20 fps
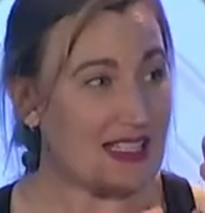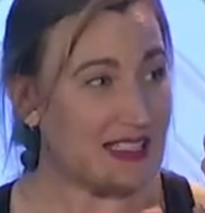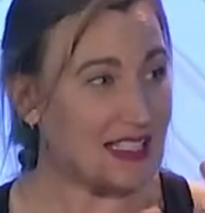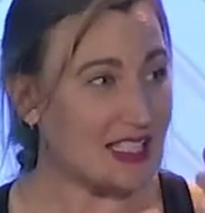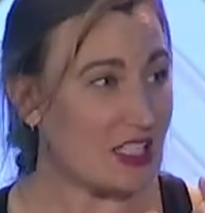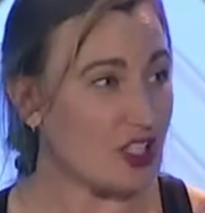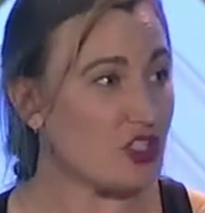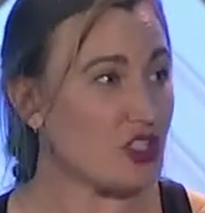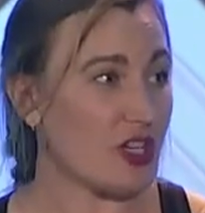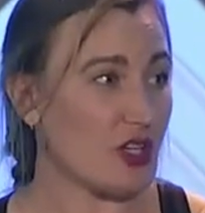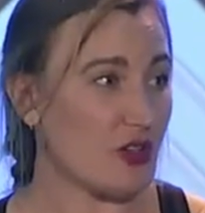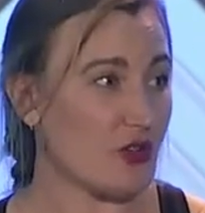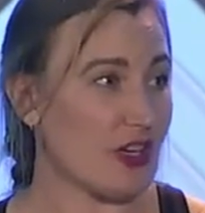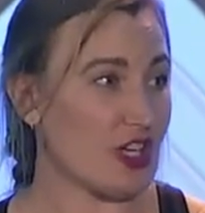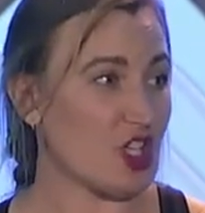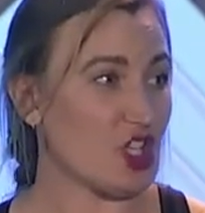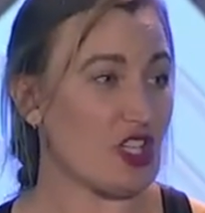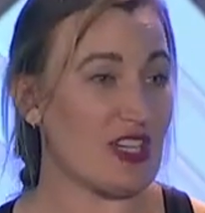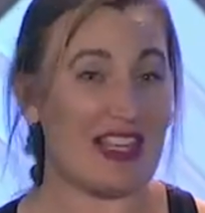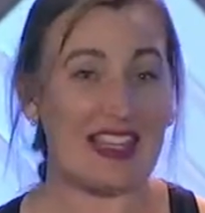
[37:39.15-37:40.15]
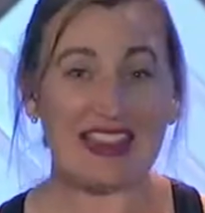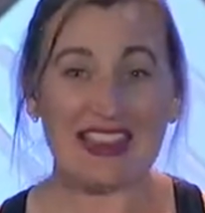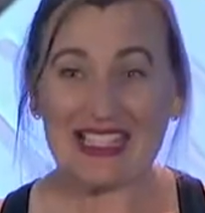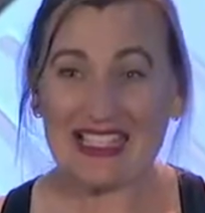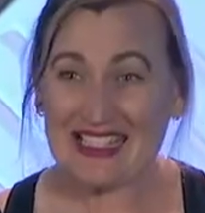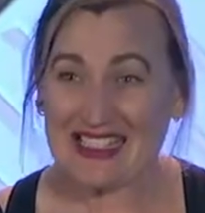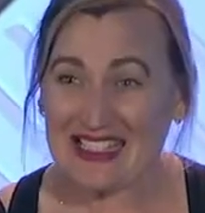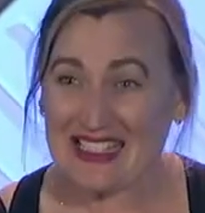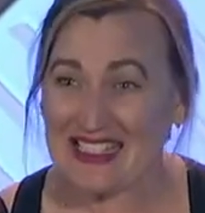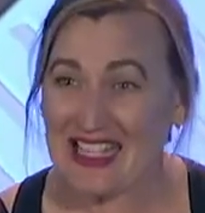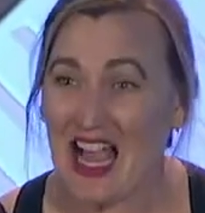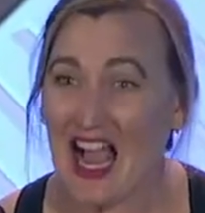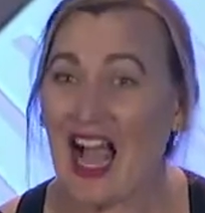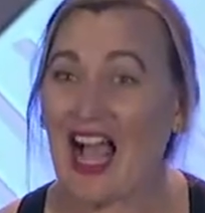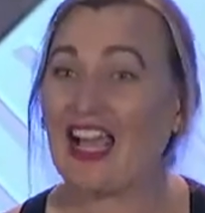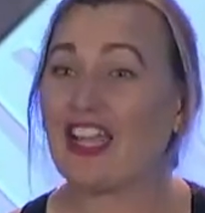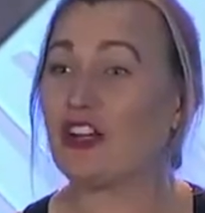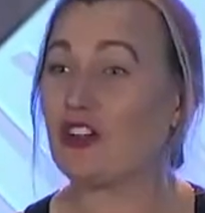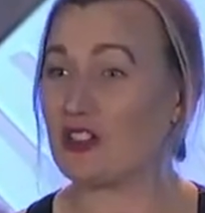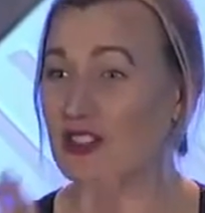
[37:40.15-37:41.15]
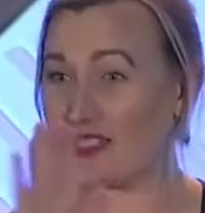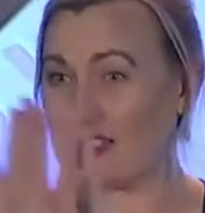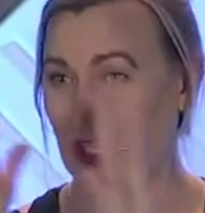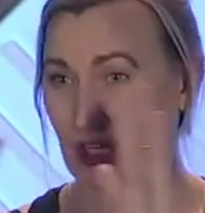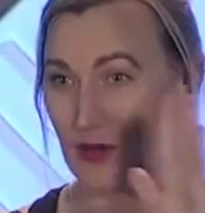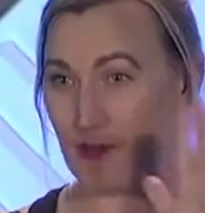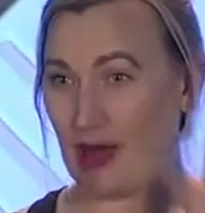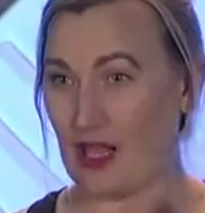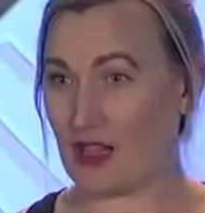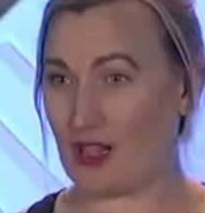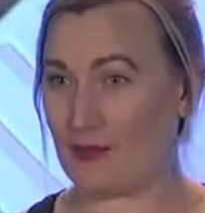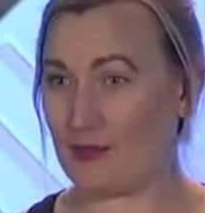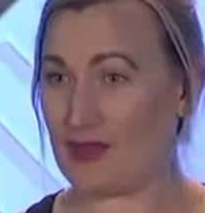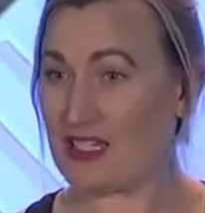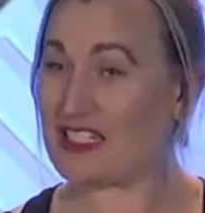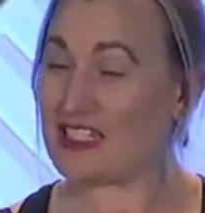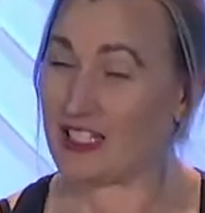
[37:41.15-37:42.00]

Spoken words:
degeneration in the entire cerebellum,